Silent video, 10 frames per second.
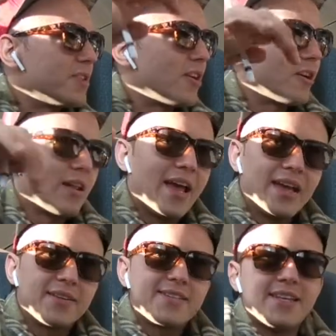They are
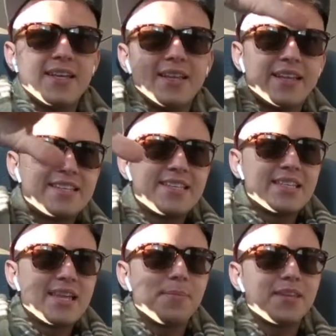like, see, they
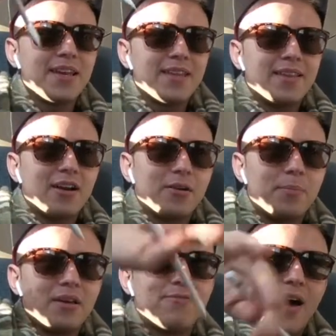see something and they are
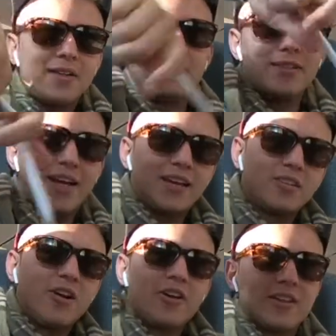being funneled like a
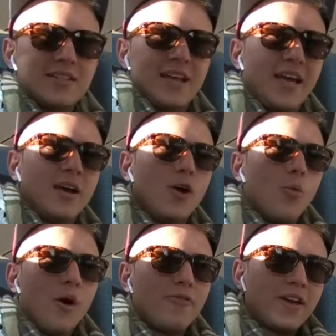dog is like
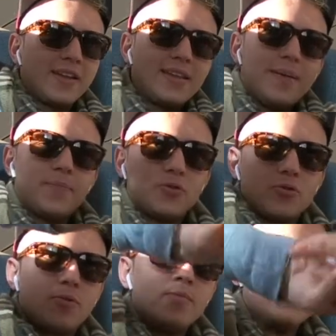whuffing at them
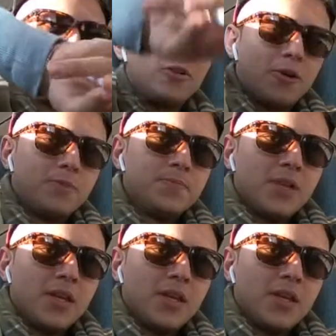to, you know,